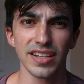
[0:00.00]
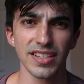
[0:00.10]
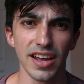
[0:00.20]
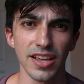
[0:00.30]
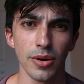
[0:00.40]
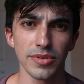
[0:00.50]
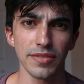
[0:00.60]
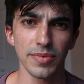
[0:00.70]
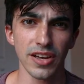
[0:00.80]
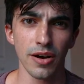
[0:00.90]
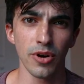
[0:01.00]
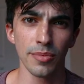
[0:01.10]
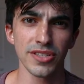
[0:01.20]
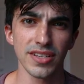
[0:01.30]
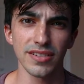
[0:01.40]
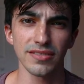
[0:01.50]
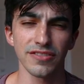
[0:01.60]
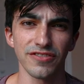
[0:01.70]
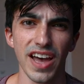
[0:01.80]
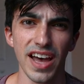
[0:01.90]
tiny homes have become almost a
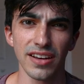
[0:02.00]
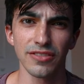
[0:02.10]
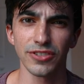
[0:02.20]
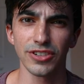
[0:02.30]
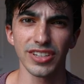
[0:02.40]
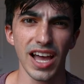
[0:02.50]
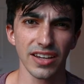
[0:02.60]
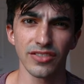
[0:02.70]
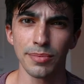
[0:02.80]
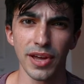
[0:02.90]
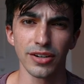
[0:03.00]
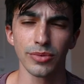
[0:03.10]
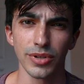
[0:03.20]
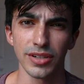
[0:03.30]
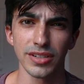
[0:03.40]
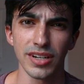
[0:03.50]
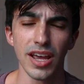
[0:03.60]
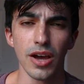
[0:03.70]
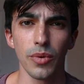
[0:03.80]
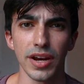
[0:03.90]
fad, for lack of a better word,
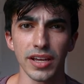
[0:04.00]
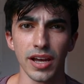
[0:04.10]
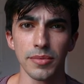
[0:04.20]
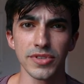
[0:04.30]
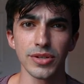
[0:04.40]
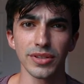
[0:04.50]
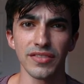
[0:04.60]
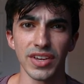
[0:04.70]
when it comes to living